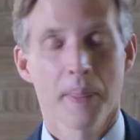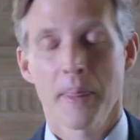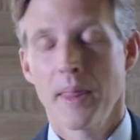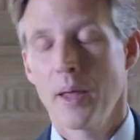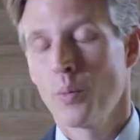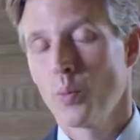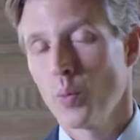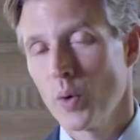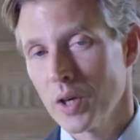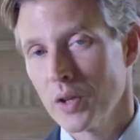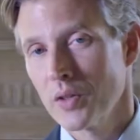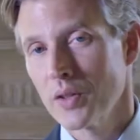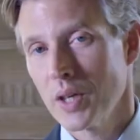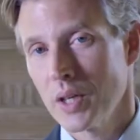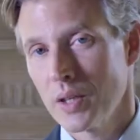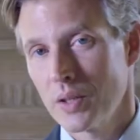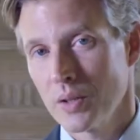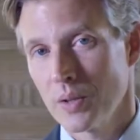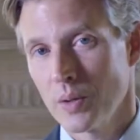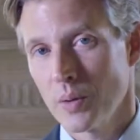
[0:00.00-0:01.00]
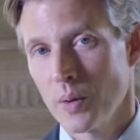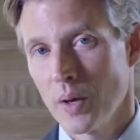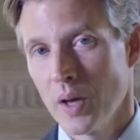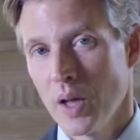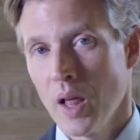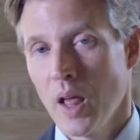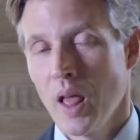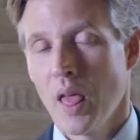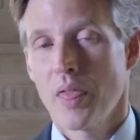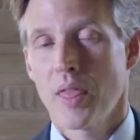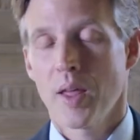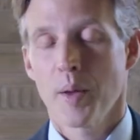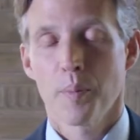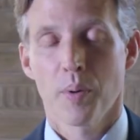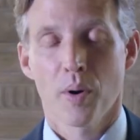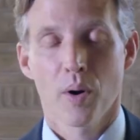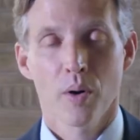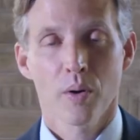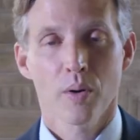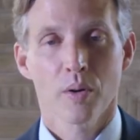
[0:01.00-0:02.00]
And what did they do? They
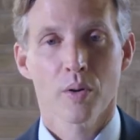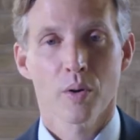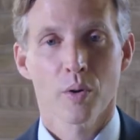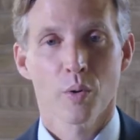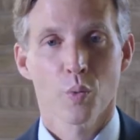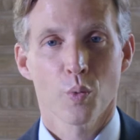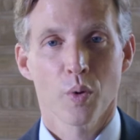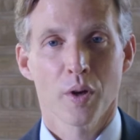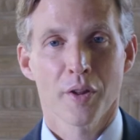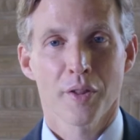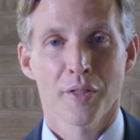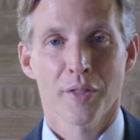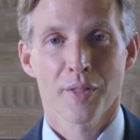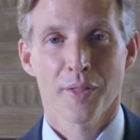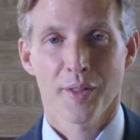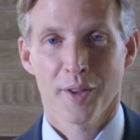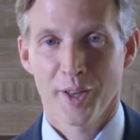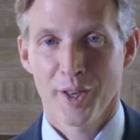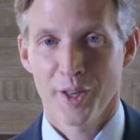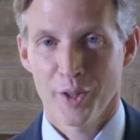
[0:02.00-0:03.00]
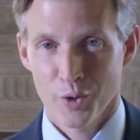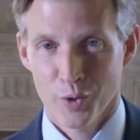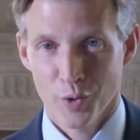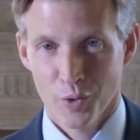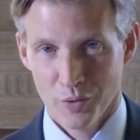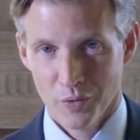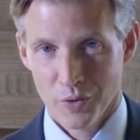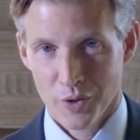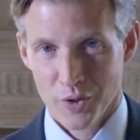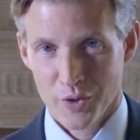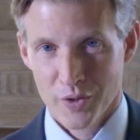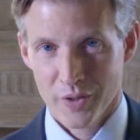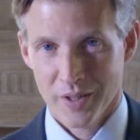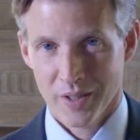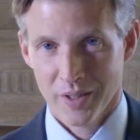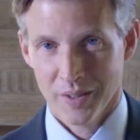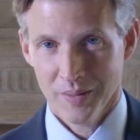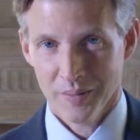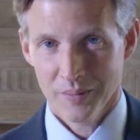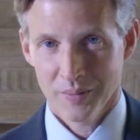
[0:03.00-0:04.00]
partnered with a
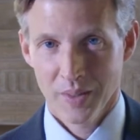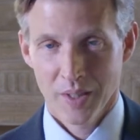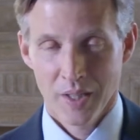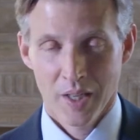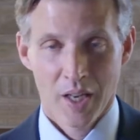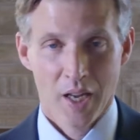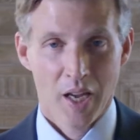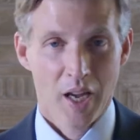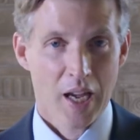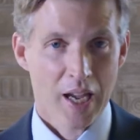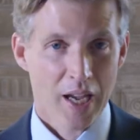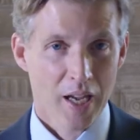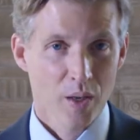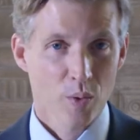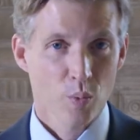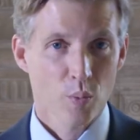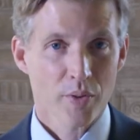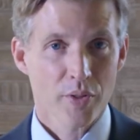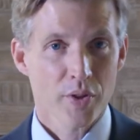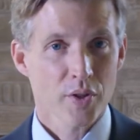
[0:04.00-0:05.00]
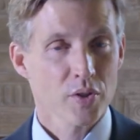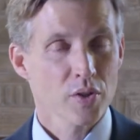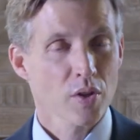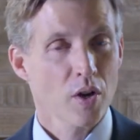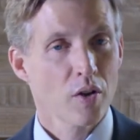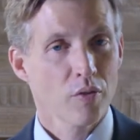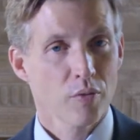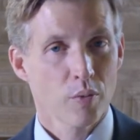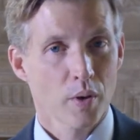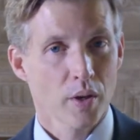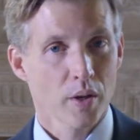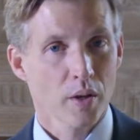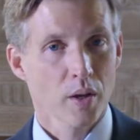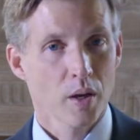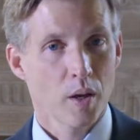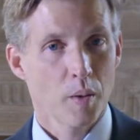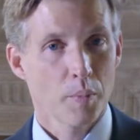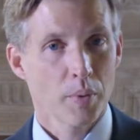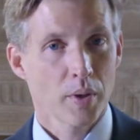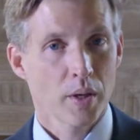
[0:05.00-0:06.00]
university and with a software
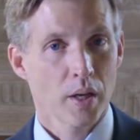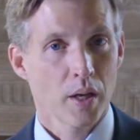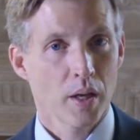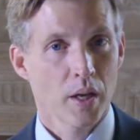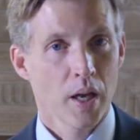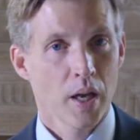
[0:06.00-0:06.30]
company,